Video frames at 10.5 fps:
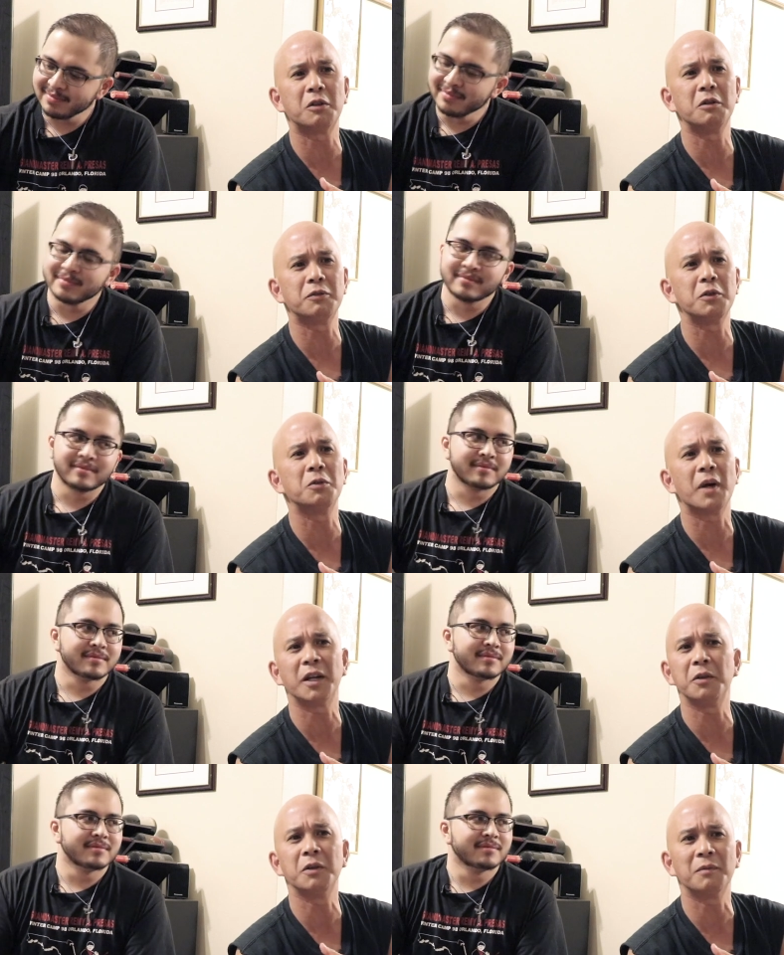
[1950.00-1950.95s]
Speaker 1: Kung Fu.
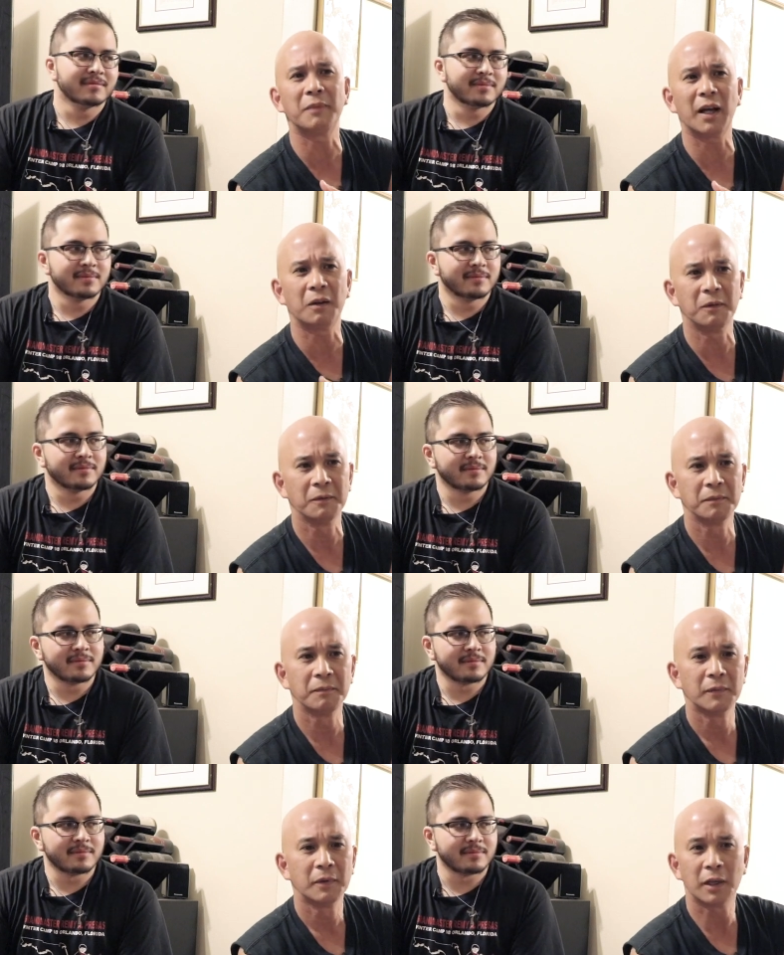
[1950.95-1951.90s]
Why do you not bow?
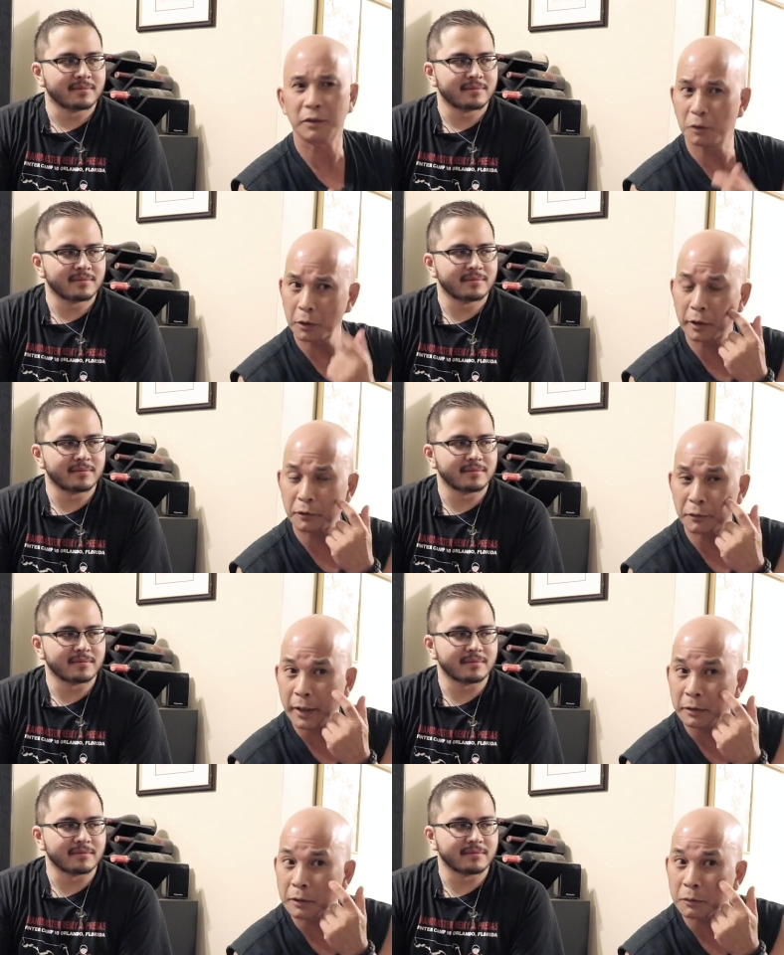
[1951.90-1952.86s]
I said, look at his
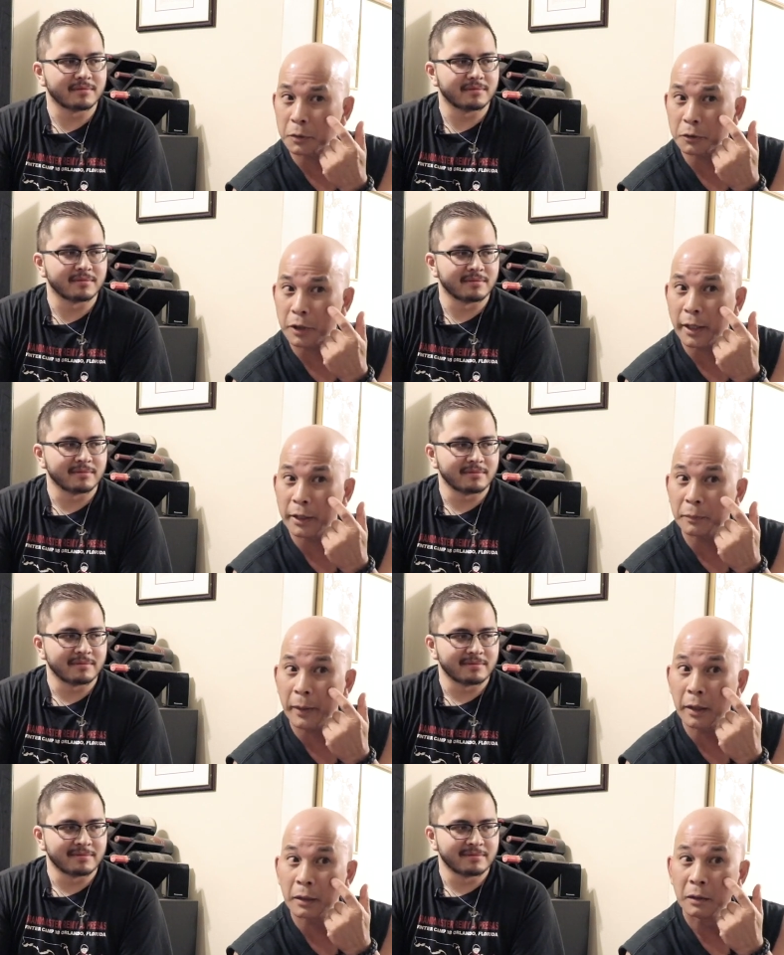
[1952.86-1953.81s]
face. He's a real Chinese
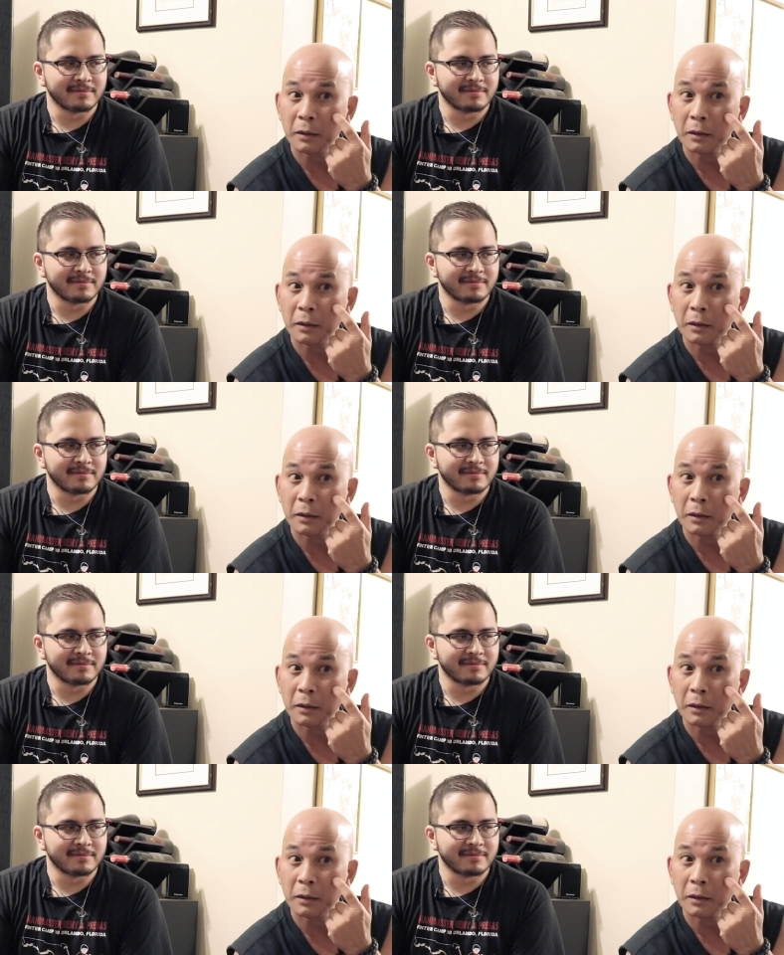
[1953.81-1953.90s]
man.